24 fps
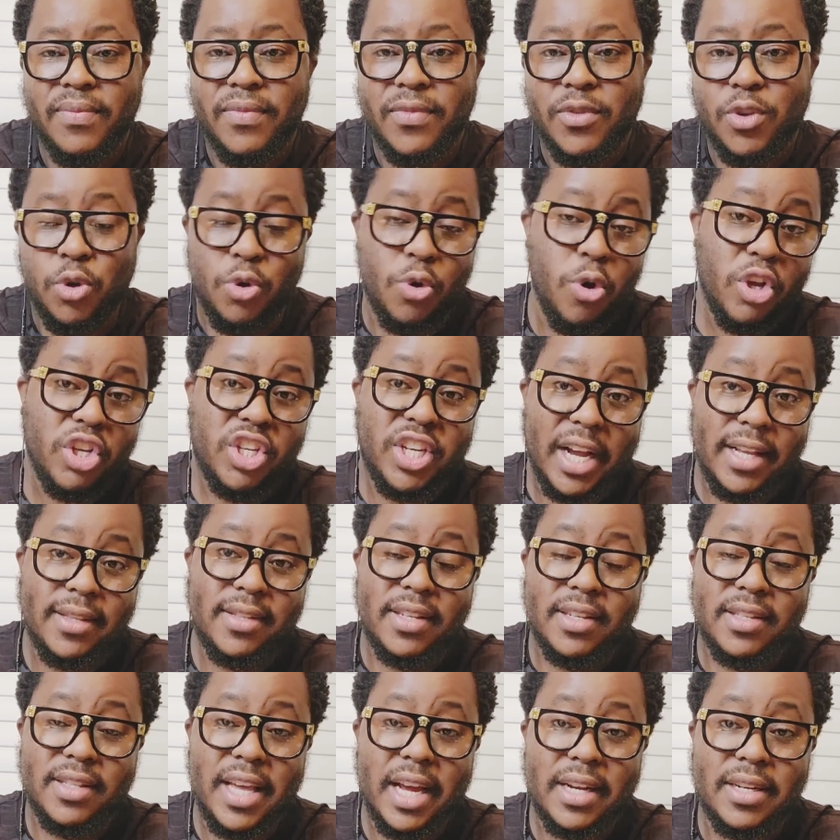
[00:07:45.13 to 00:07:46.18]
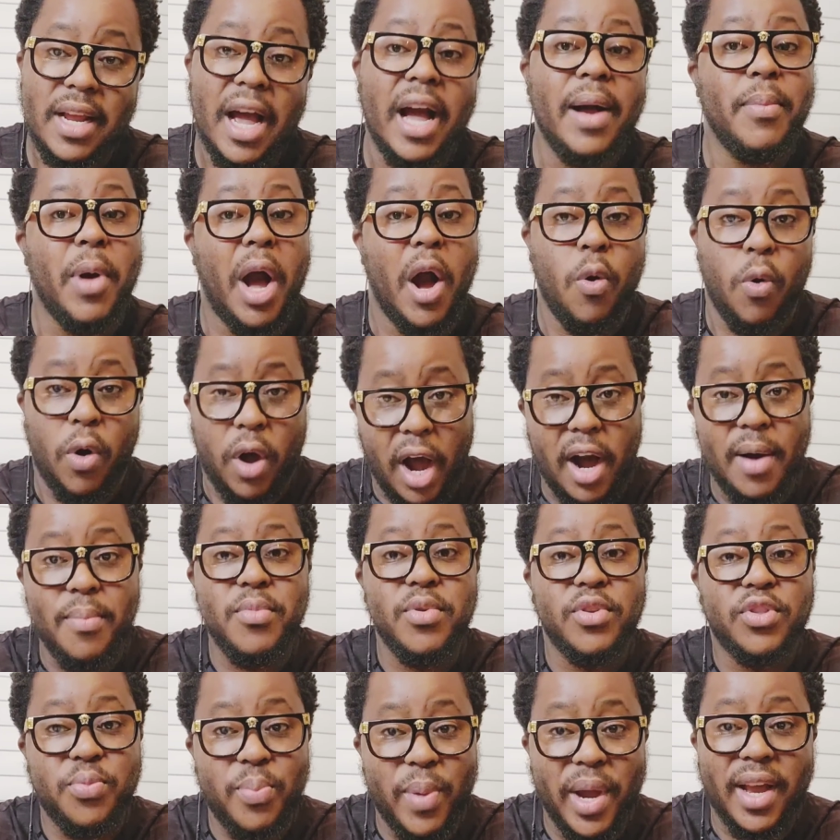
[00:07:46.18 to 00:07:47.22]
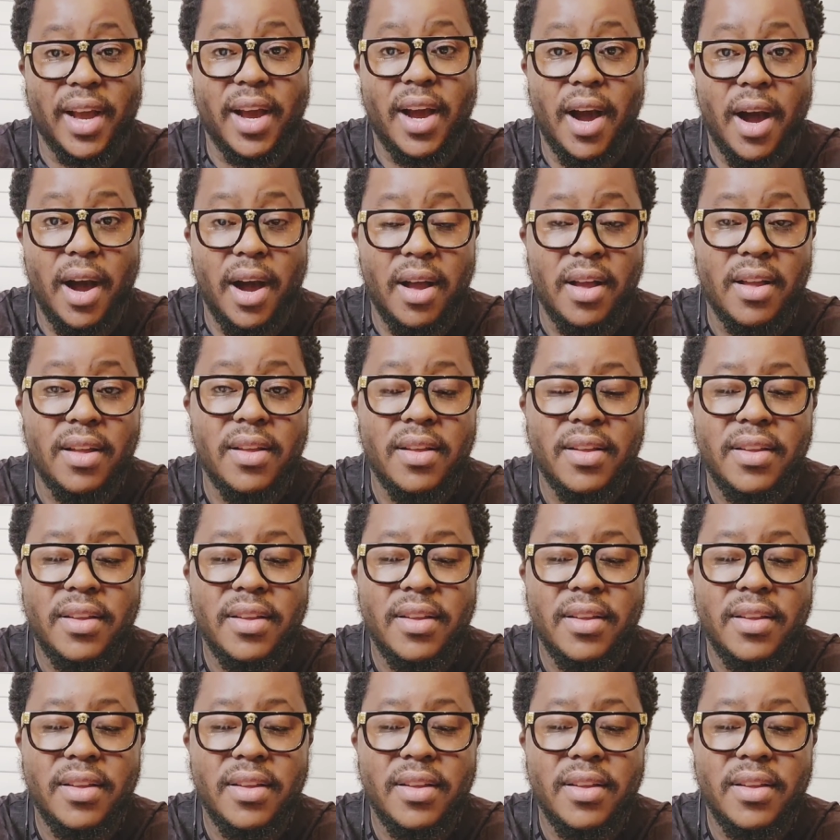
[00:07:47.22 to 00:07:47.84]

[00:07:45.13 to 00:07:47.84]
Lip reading: You know chances that I'll come with my car.